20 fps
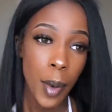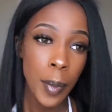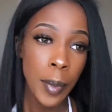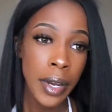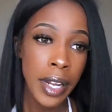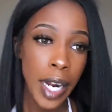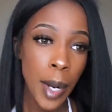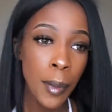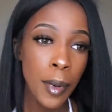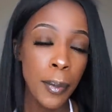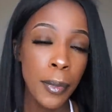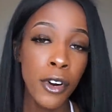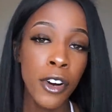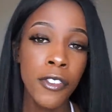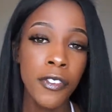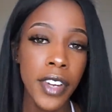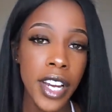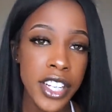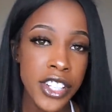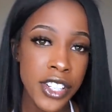But I'm a
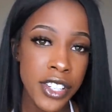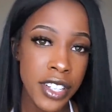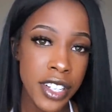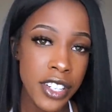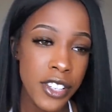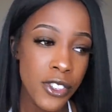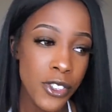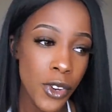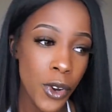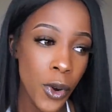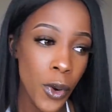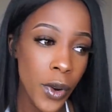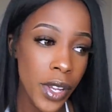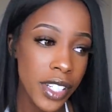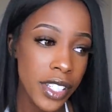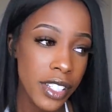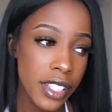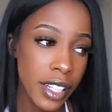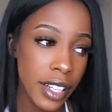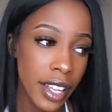perfectionist, so
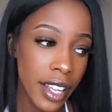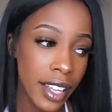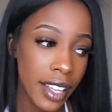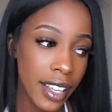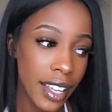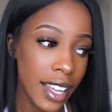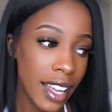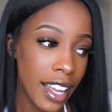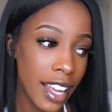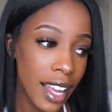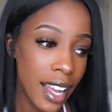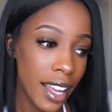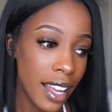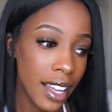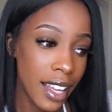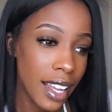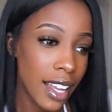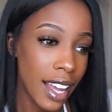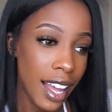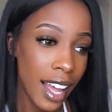it's just like,
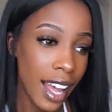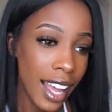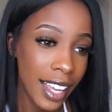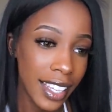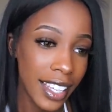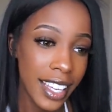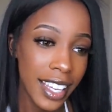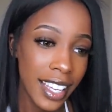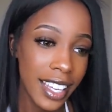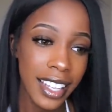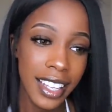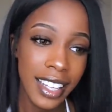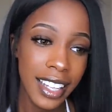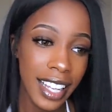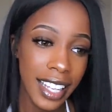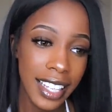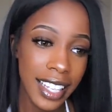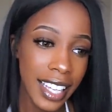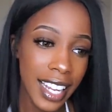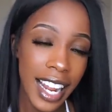I can't,
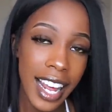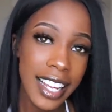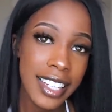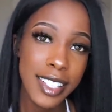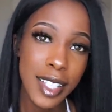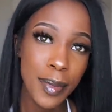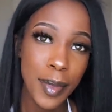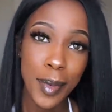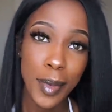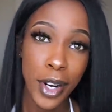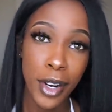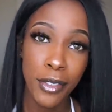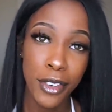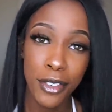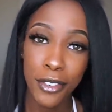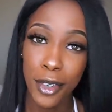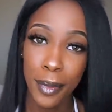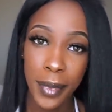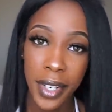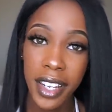like, it has to be
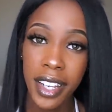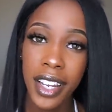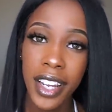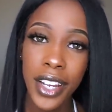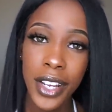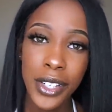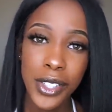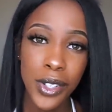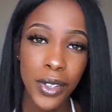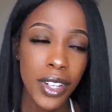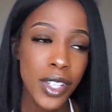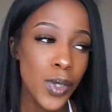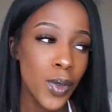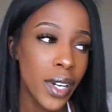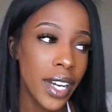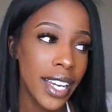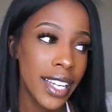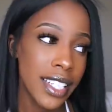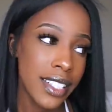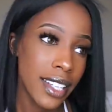perfect for me. So that's
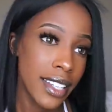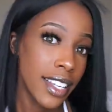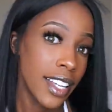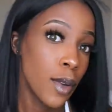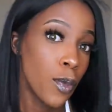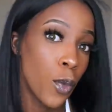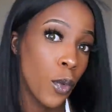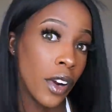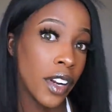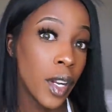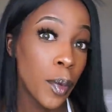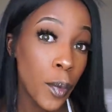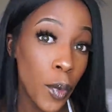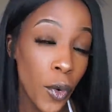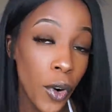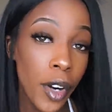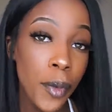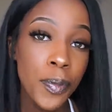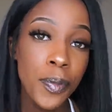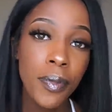why I guess I kept wanting
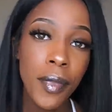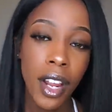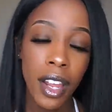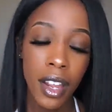more.